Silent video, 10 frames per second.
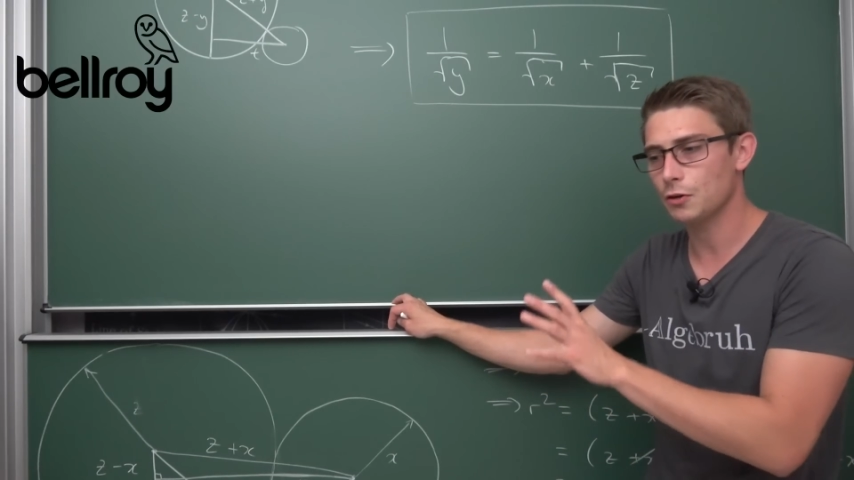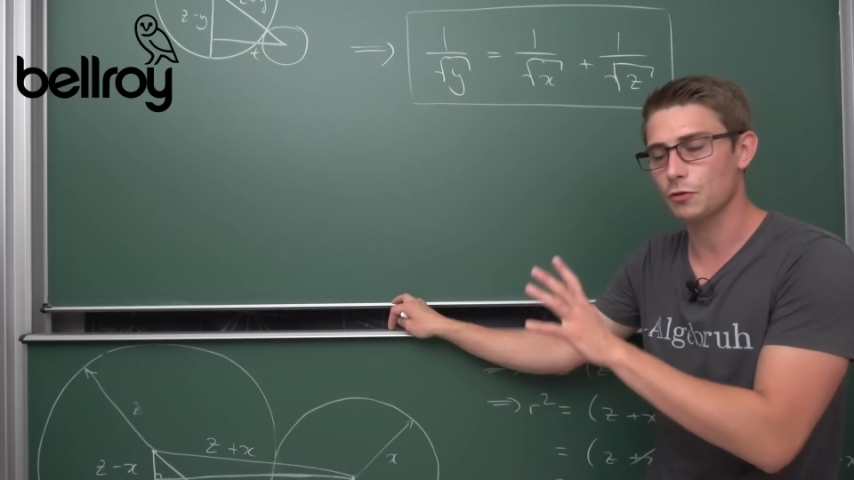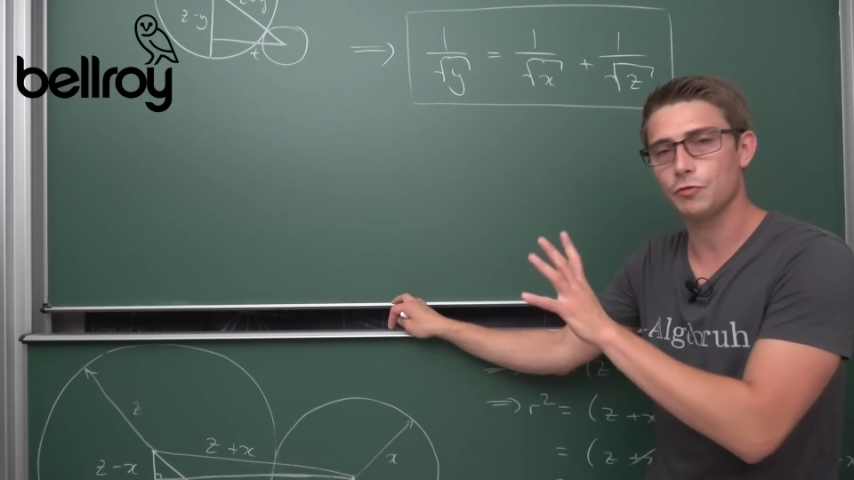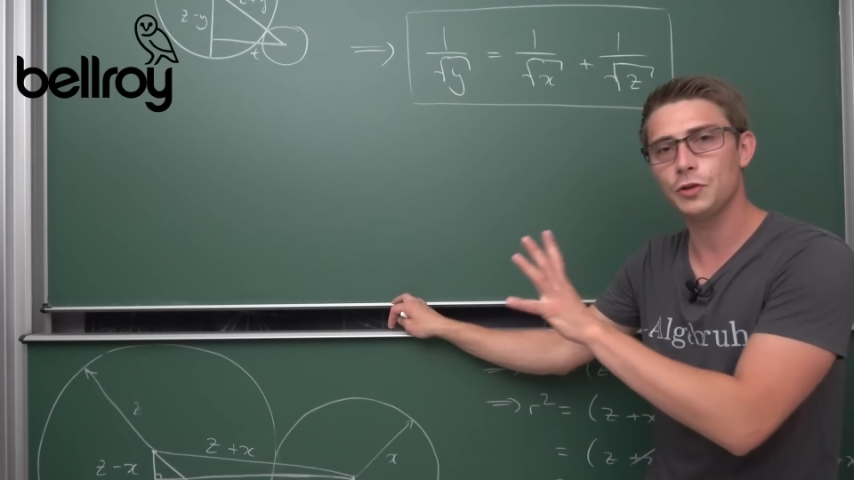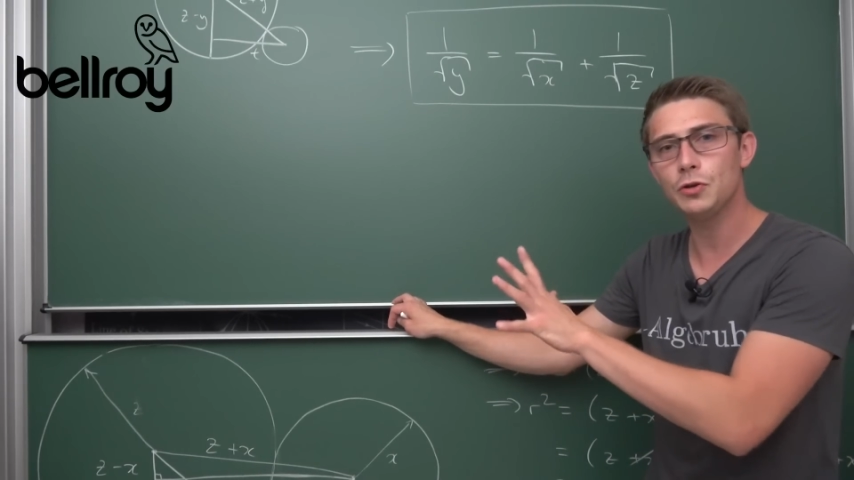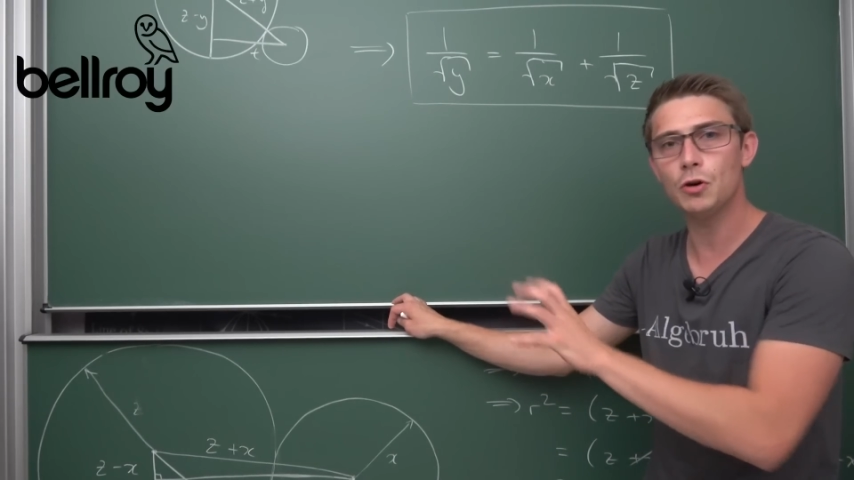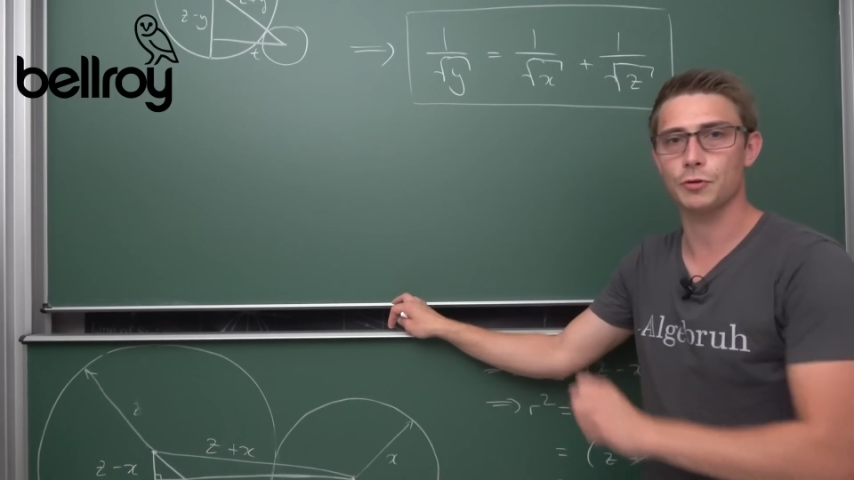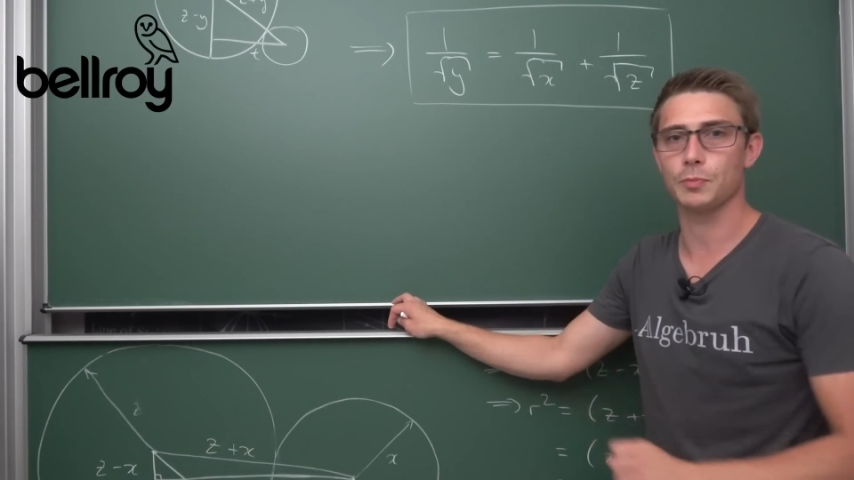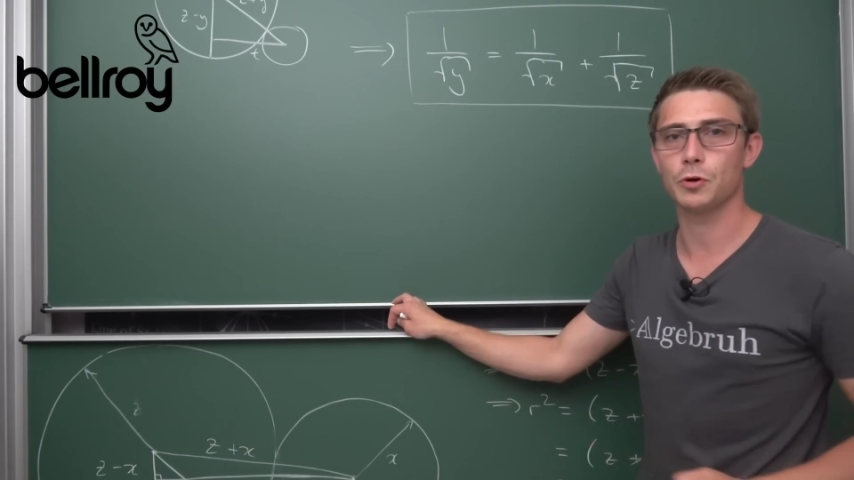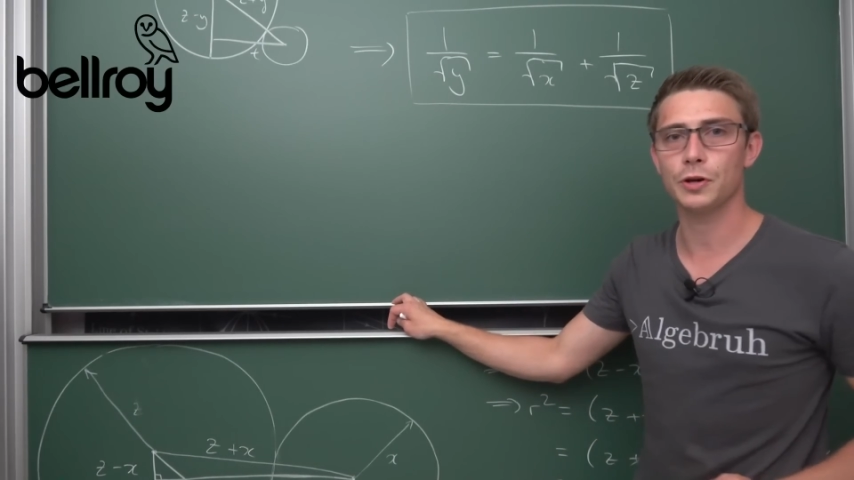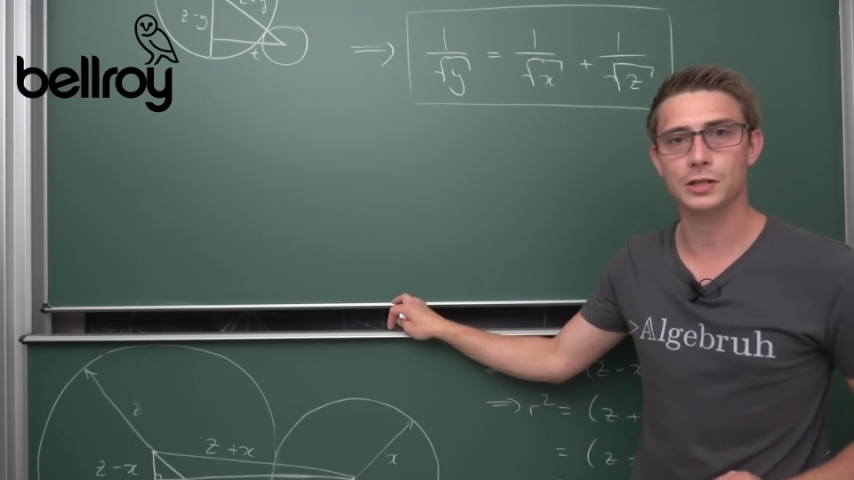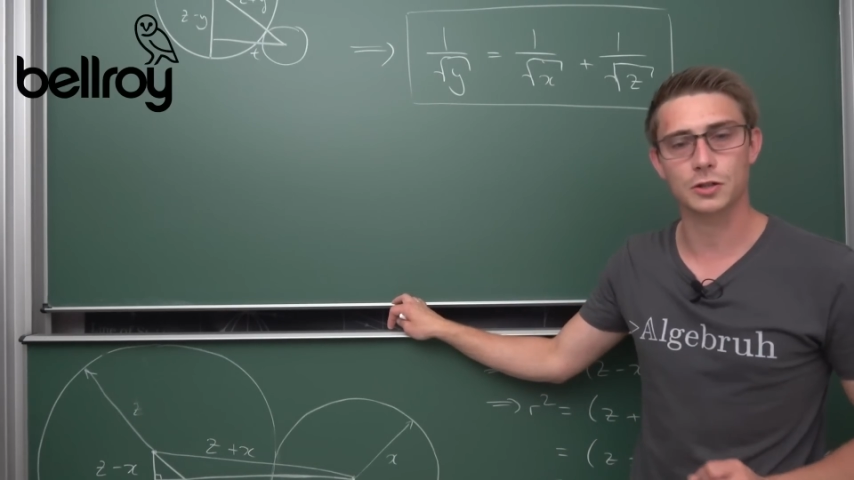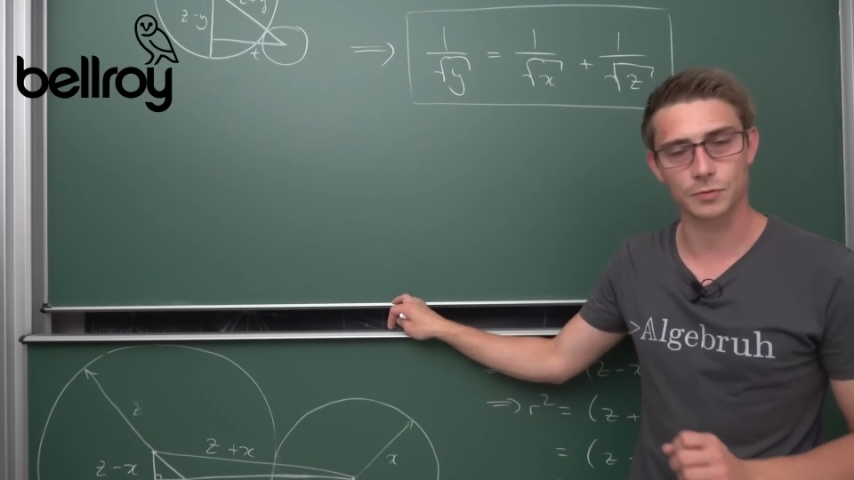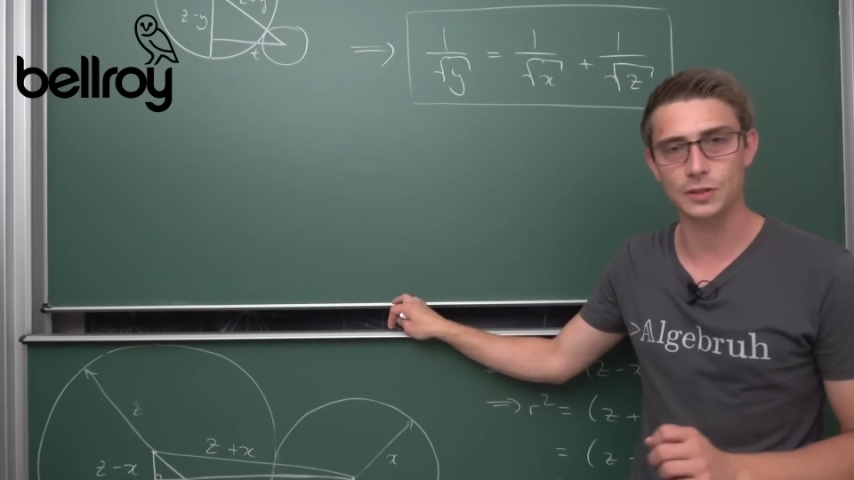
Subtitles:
out a few of the products of